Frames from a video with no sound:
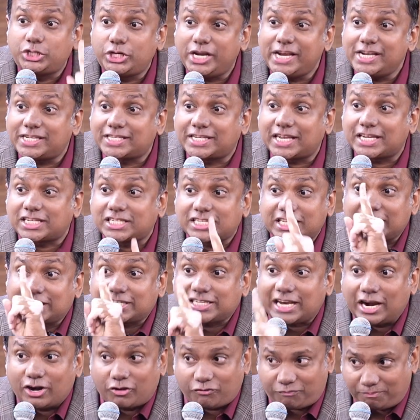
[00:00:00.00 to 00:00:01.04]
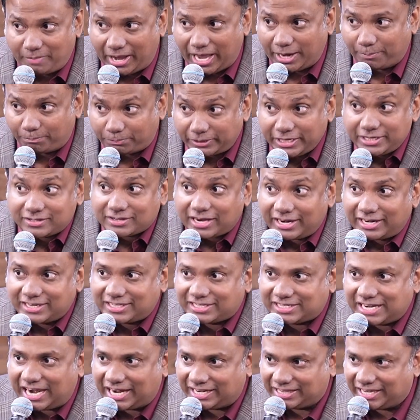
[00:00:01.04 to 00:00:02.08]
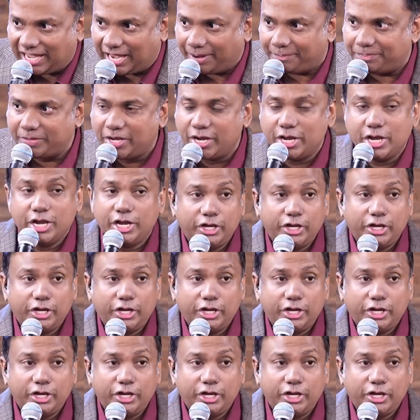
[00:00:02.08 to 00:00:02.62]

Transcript: Jesus the Son of Man. Please understand that.